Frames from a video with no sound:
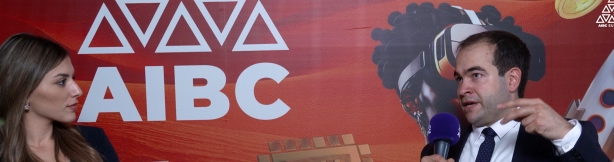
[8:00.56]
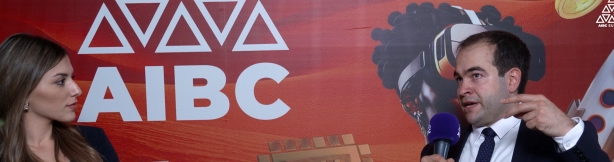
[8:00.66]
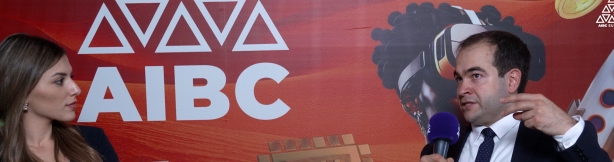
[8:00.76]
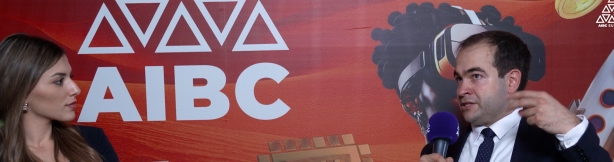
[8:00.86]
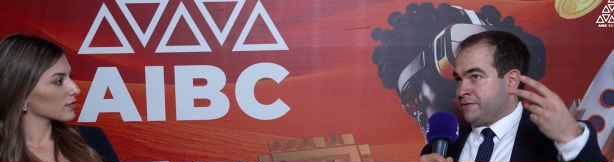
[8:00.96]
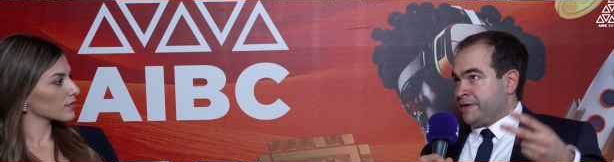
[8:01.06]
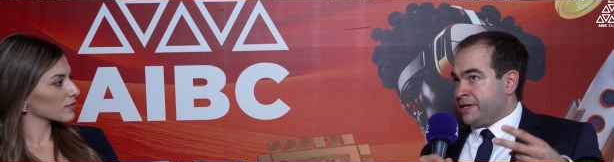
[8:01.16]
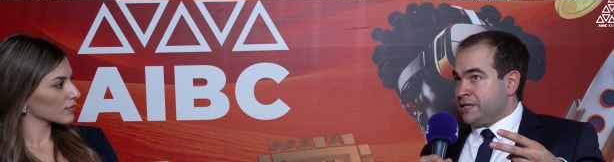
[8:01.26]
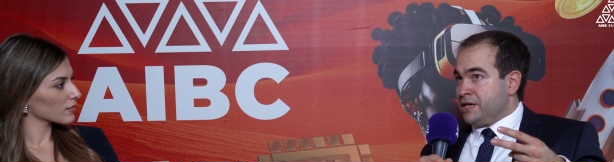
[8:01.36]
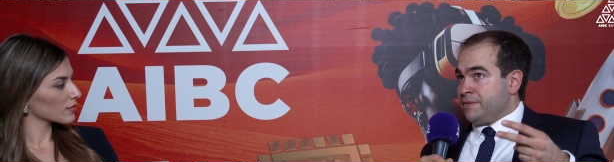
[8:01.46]

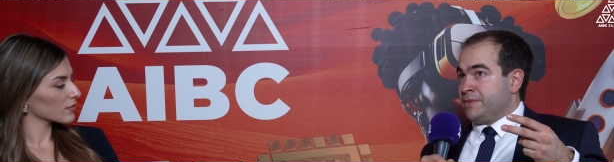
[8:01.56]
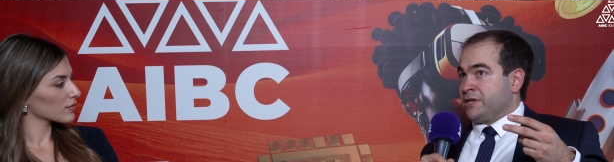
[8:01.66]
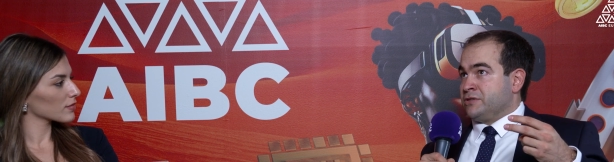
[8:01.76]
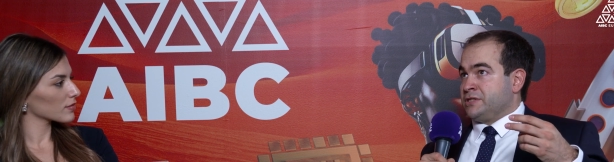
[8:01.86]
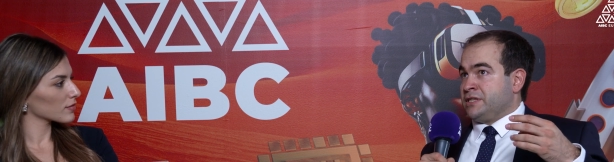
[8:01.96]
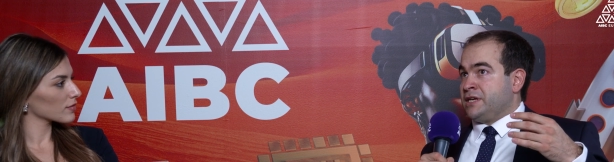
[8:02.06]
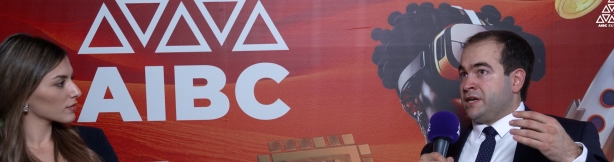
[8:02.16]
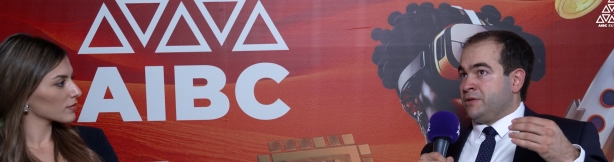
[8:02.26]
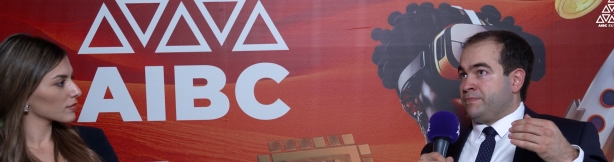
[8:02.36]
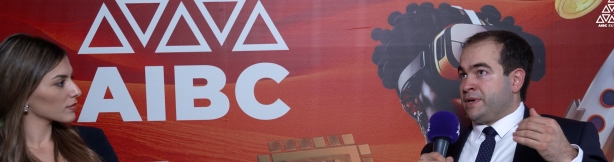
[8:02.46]
Speaker 1: interface, because it
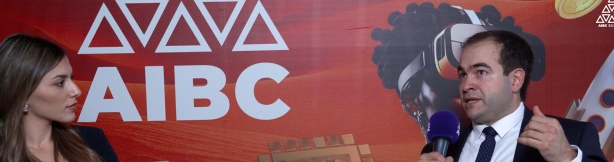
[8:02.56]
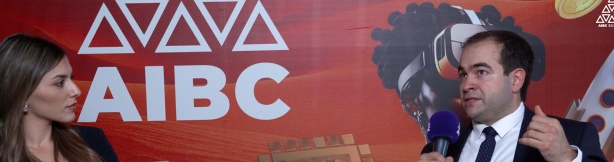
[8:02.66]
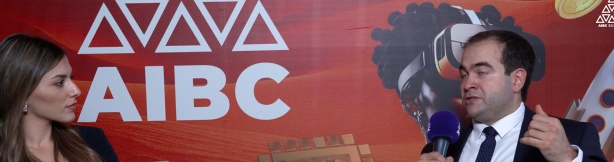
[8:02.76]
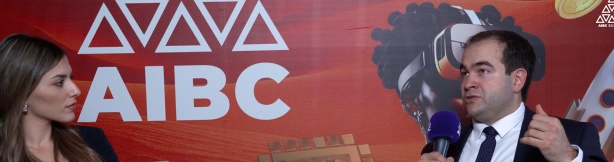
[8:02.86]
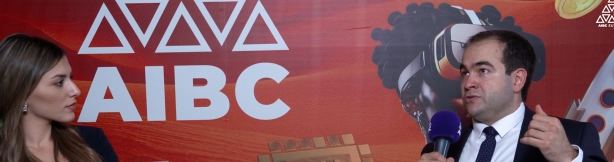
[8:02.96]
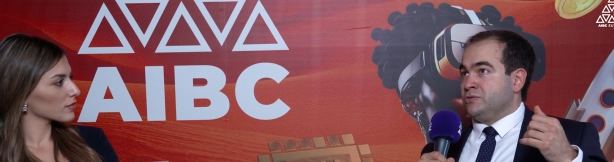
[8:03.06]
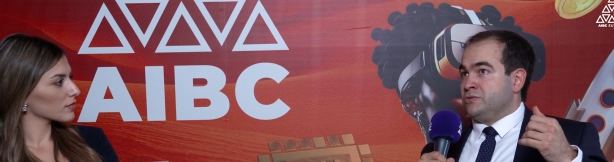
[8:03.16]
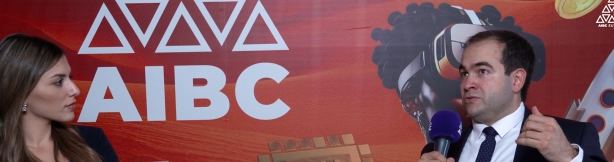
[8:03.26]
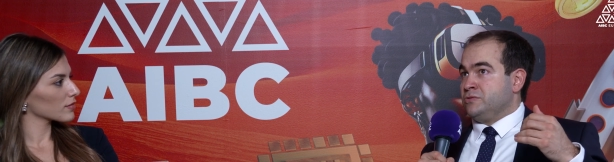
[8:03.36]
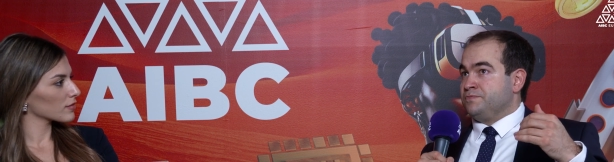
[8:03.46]
helps us
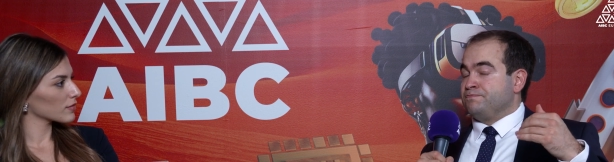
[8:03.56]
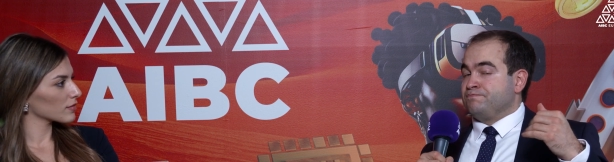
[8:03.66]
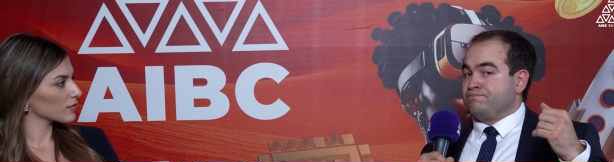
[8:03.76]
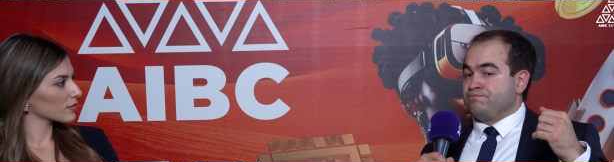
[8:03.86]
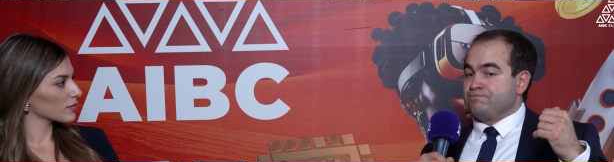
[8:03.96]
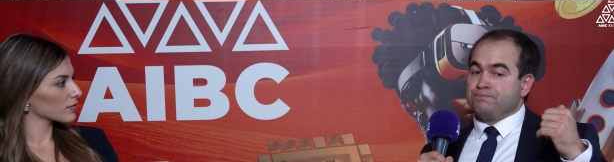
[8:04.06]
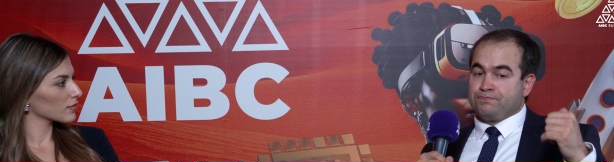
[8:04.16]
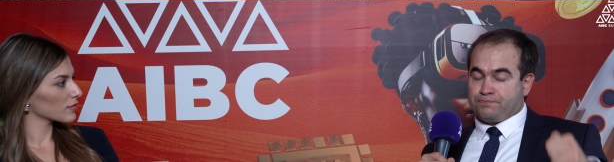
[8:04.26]
to mm,